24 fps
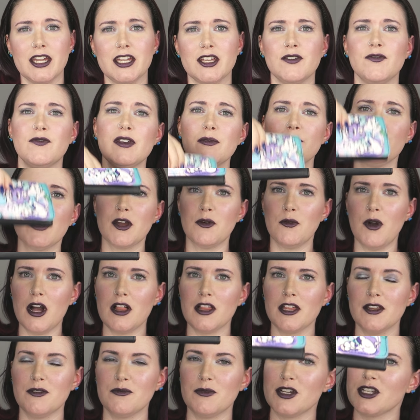I can fit my
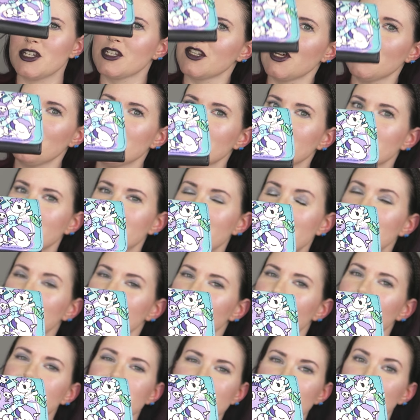wallet, which is almost the same
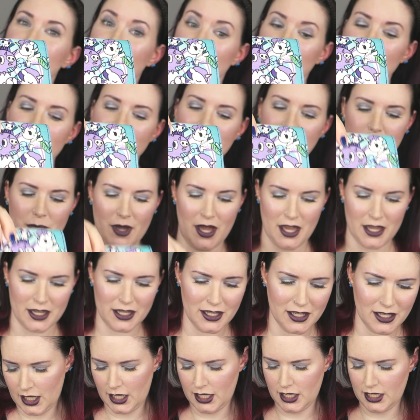size as my makeup
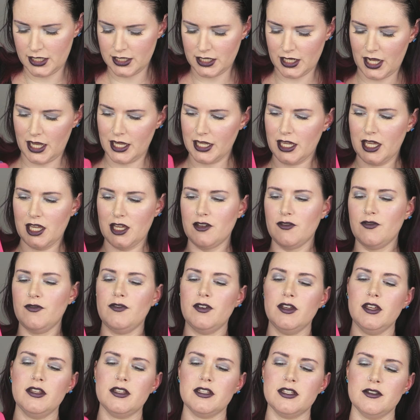bag. And I can
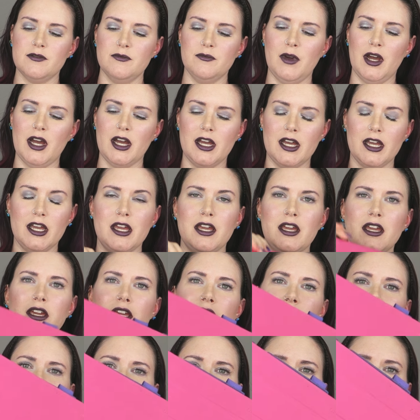fit my
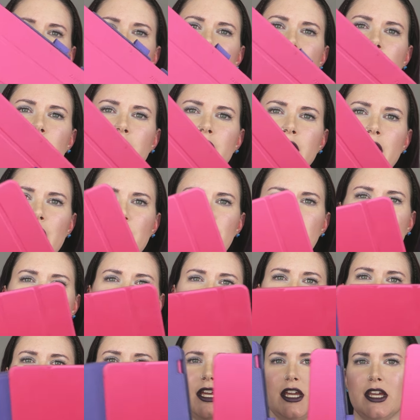Kindle and
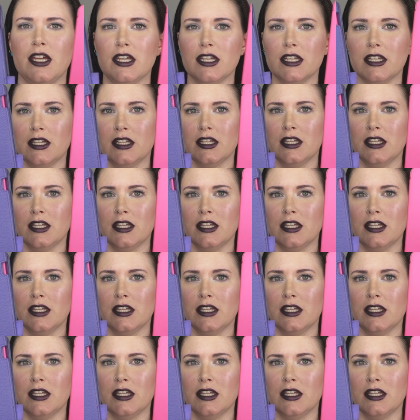iPad mini.